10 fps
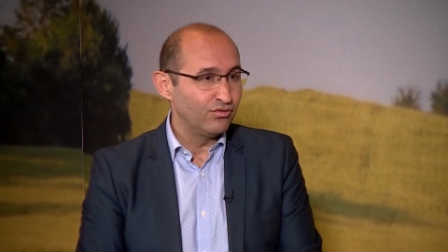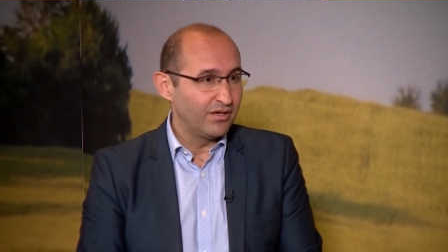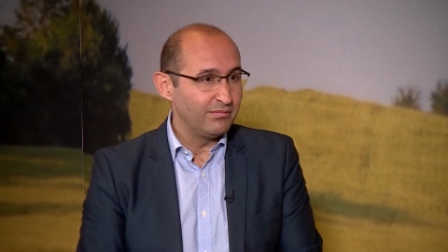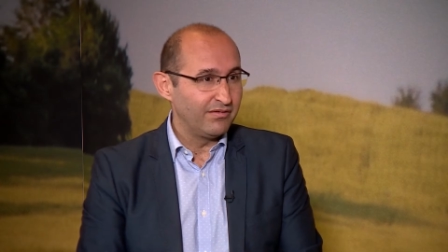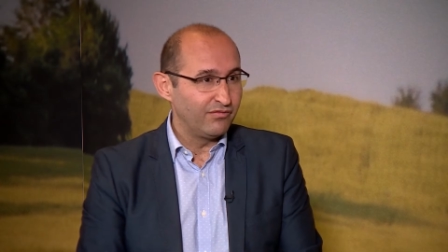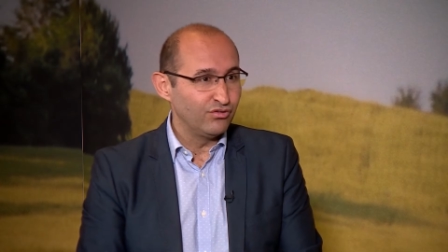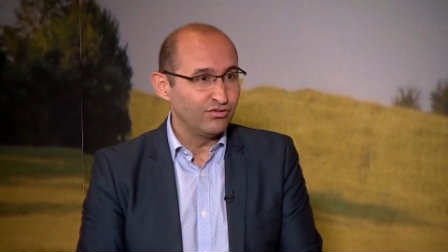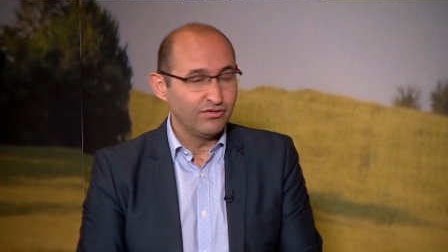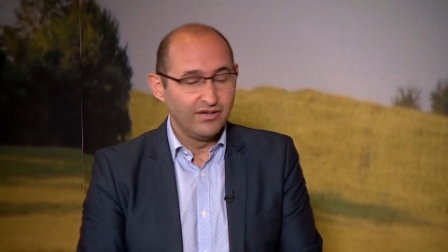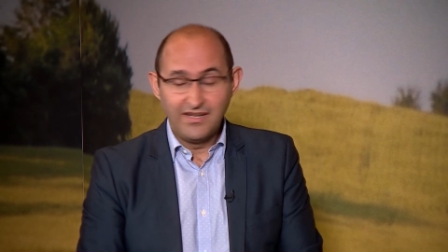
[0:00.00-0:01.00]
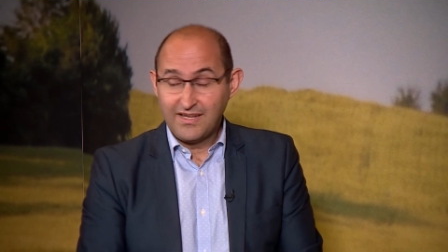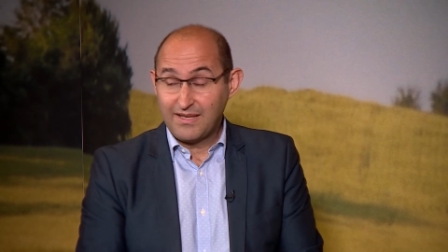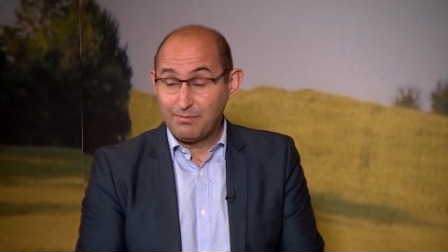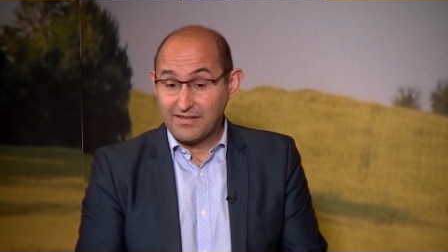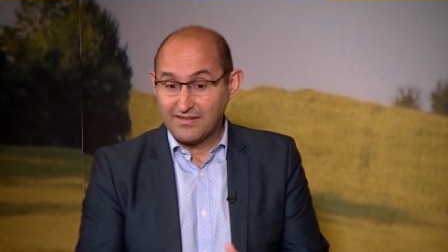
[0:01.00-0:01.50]
to keeping future,
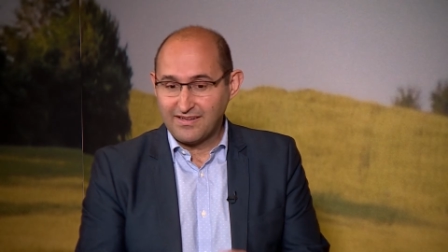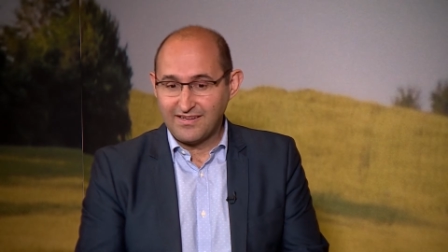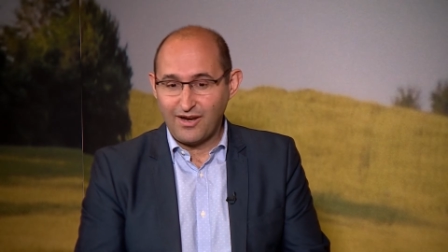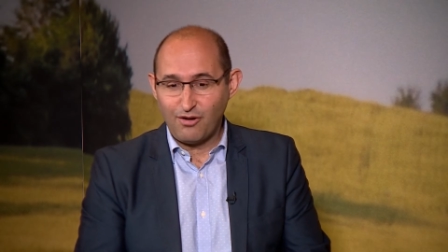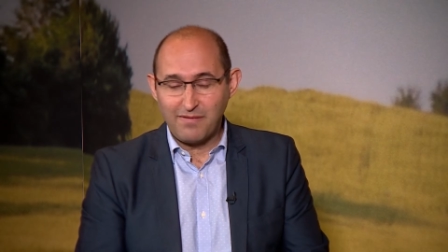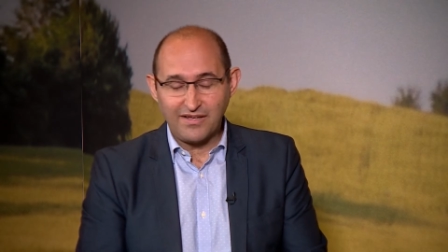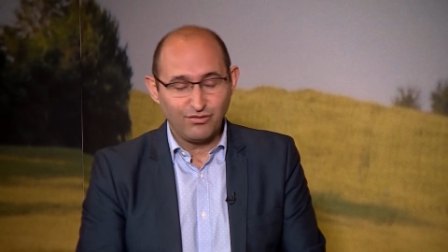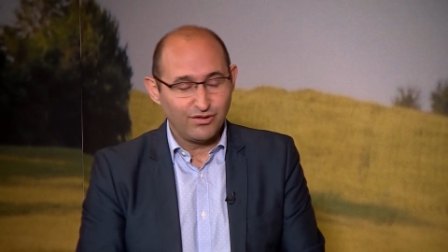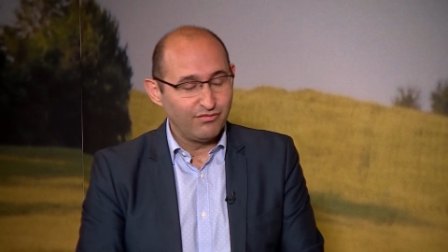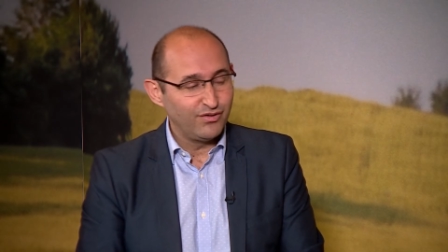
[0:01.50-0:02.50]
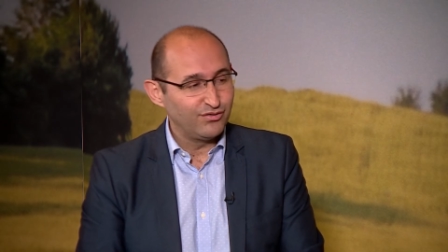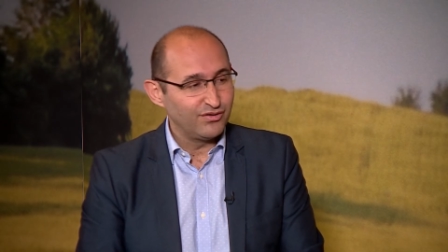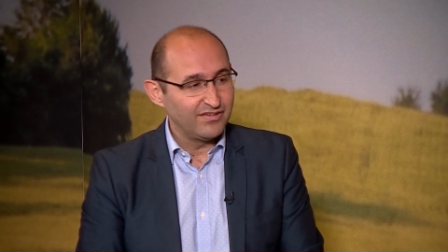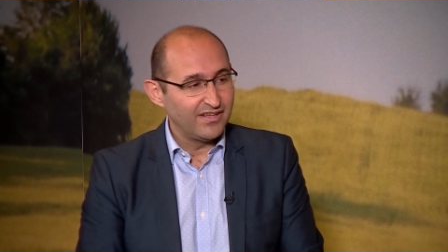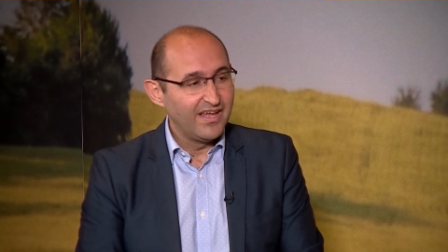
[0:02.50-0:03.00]
keeping in our minds for the future
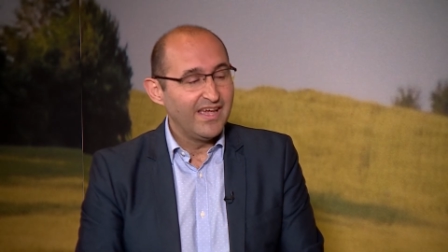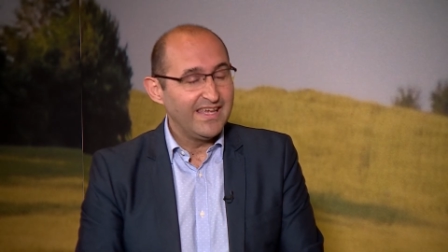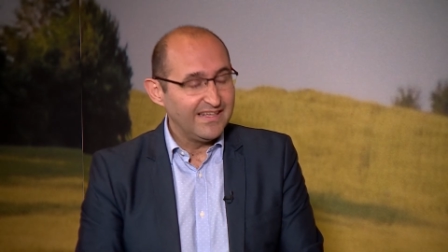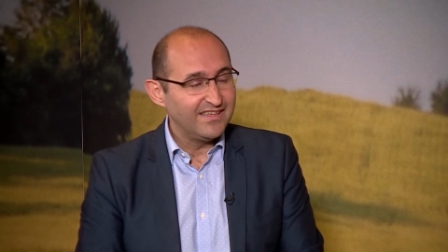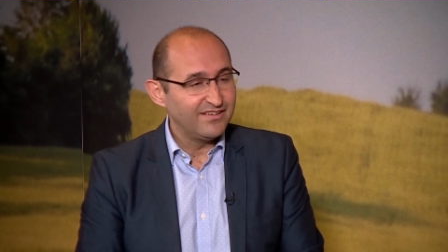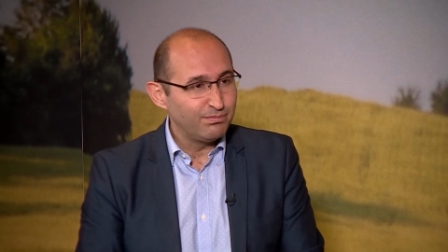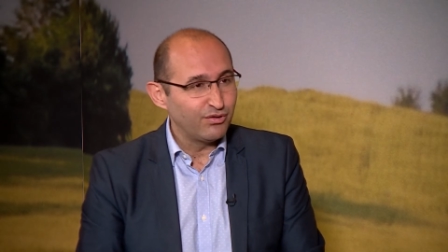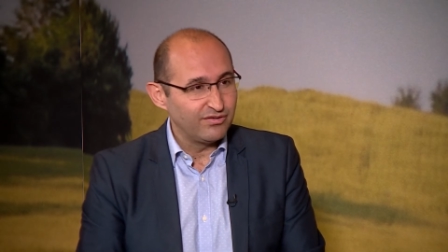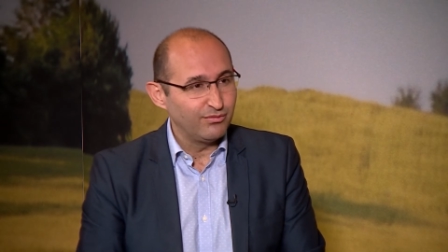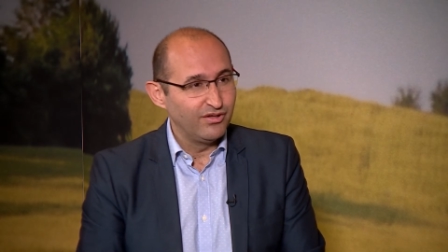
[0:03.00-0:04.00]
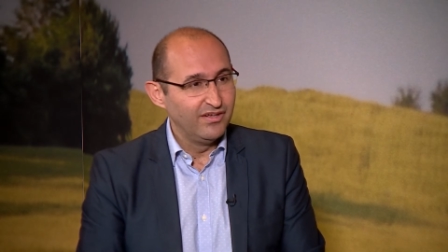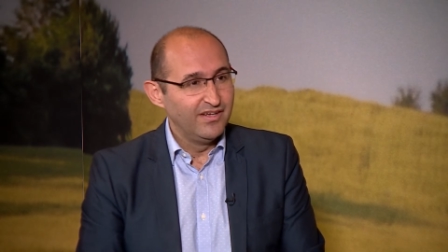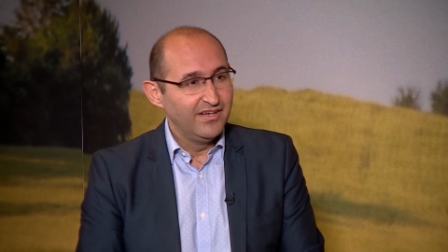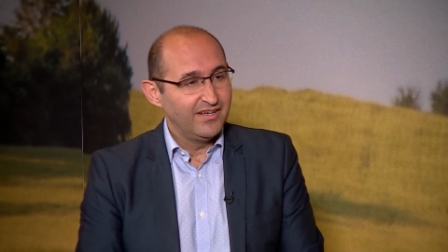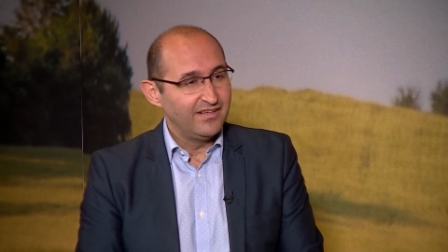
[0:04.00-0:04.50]
is that it is possible.
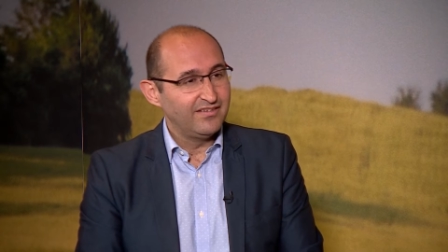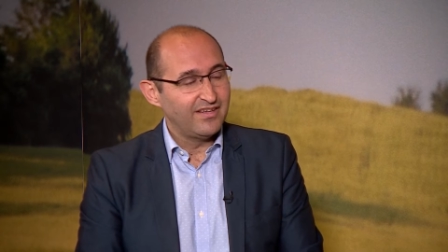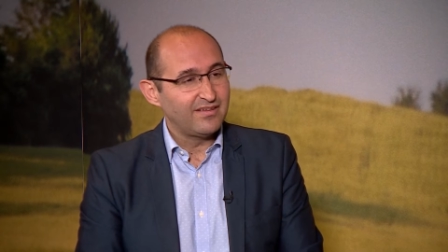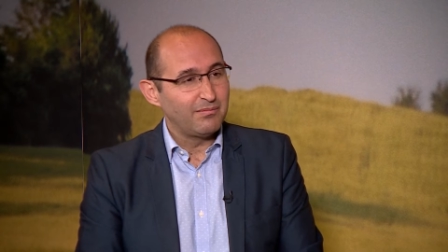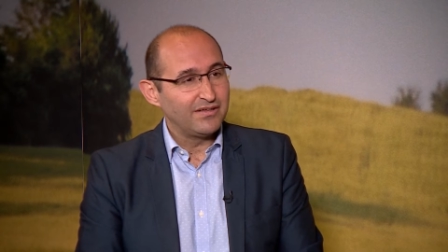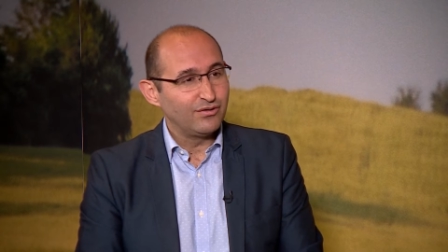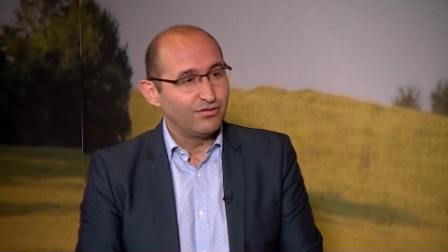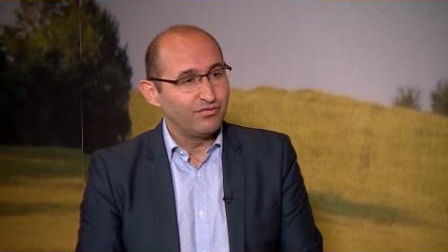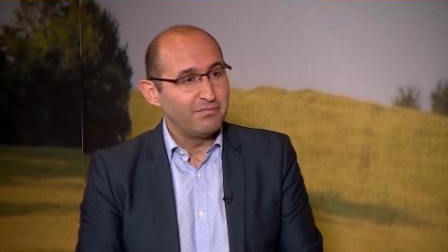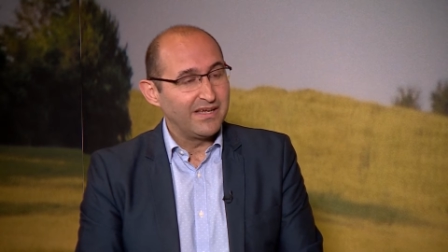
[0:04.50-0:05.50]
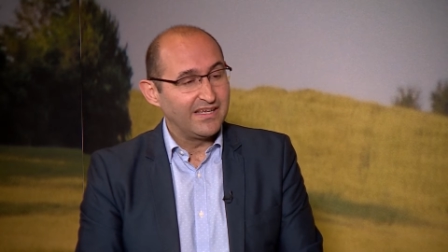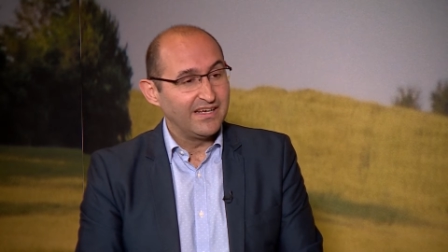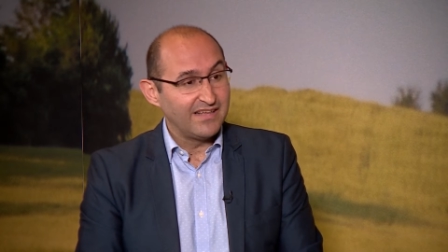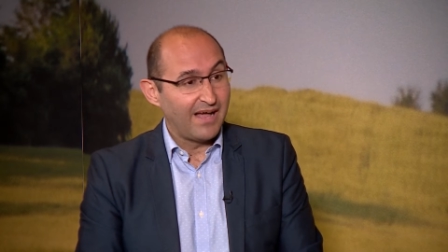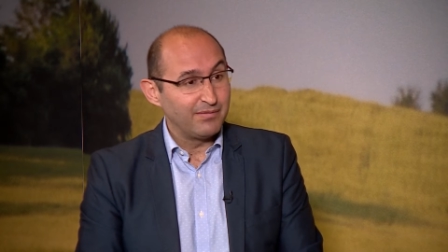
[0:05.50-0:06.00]
It is just a matter of making
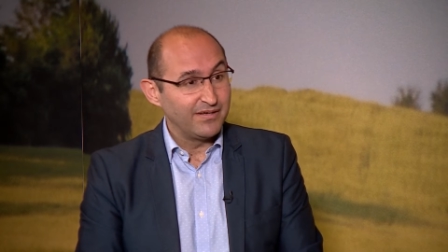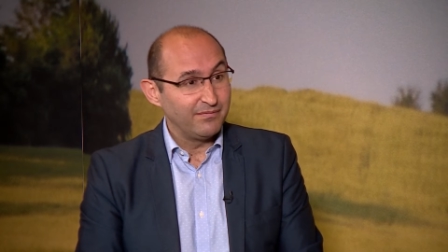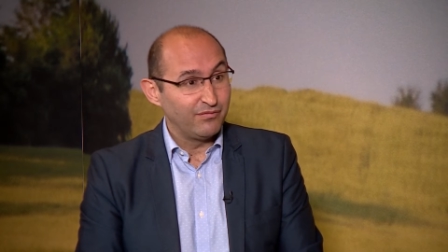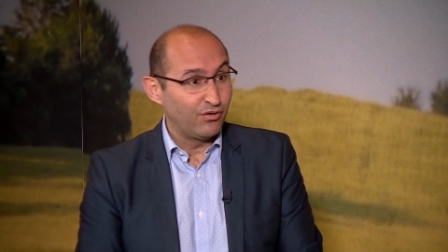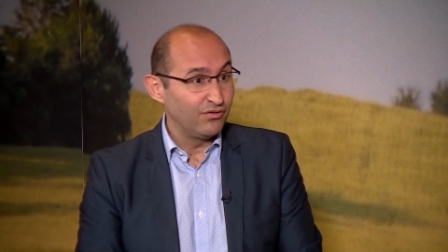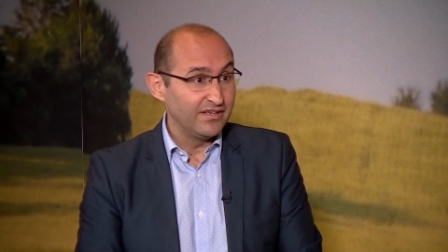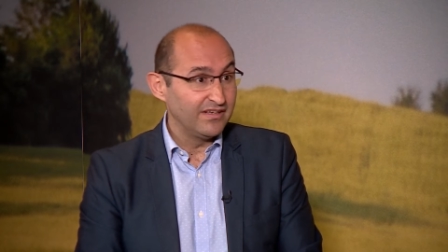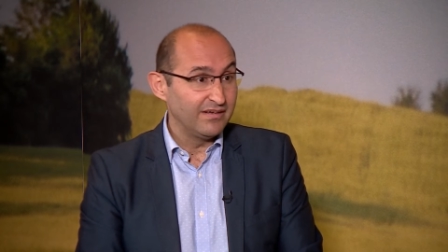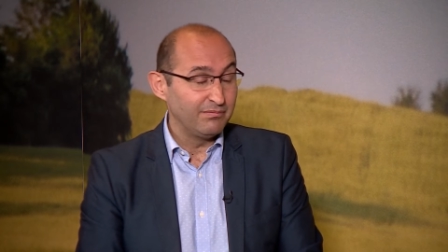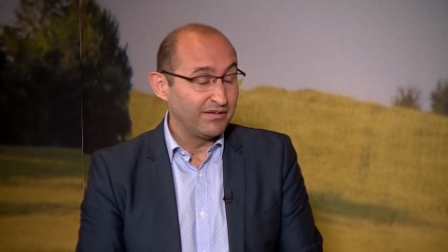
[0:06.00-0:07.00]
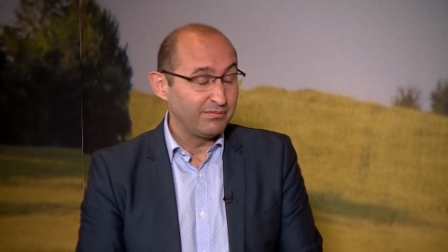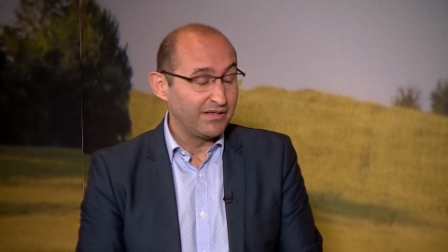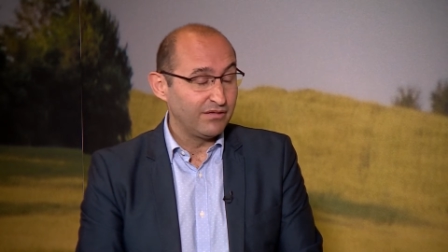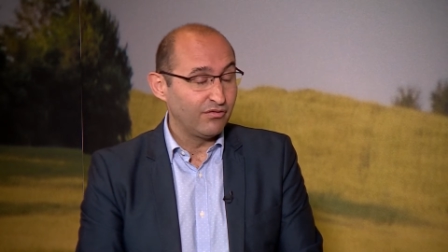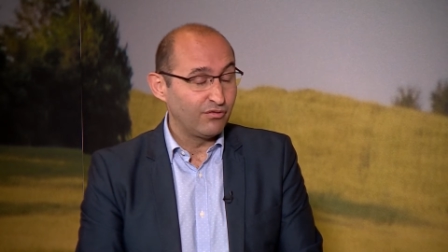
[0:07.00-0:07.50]
it happen from the
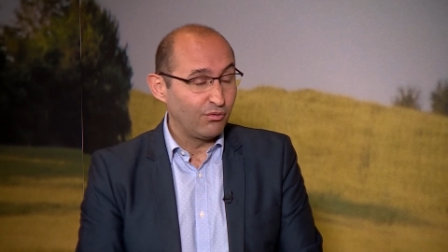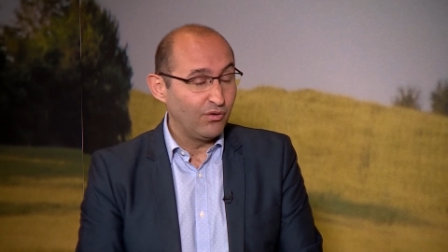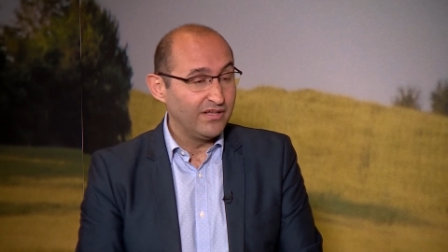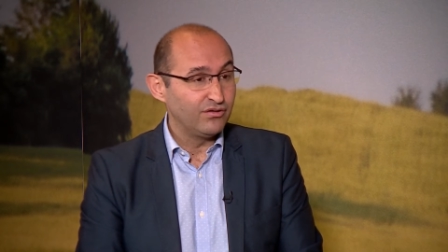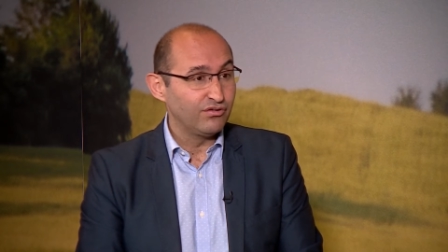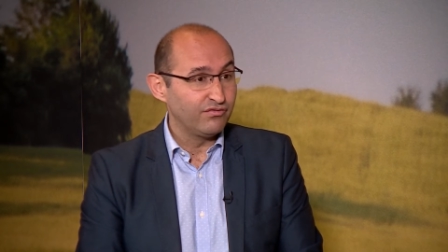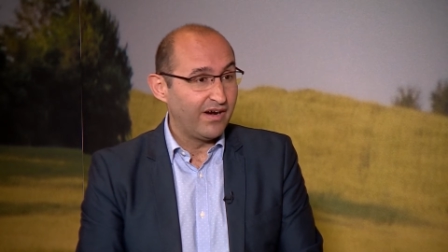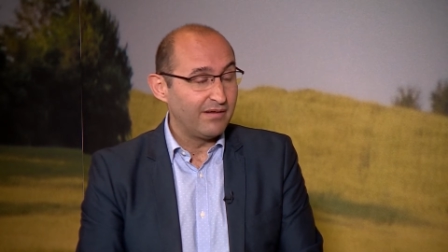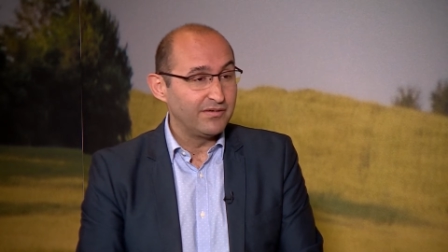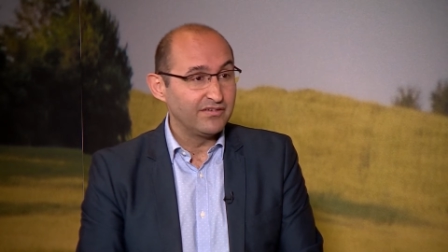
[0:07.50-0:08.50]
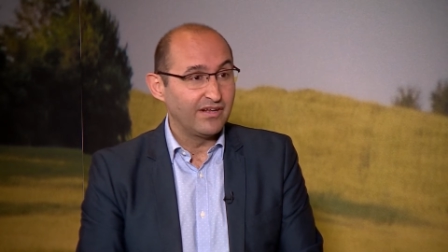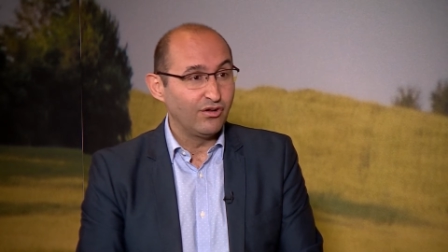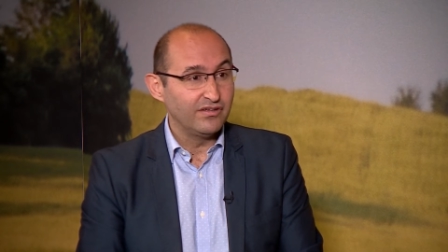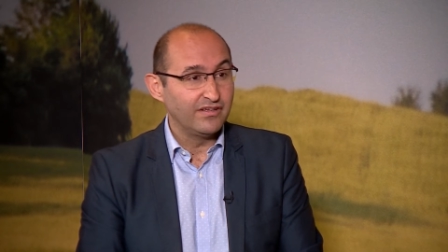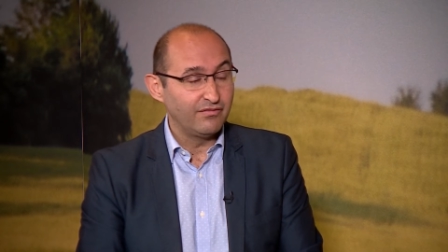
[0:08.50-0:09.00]
perspective of regulators, farmers, and all the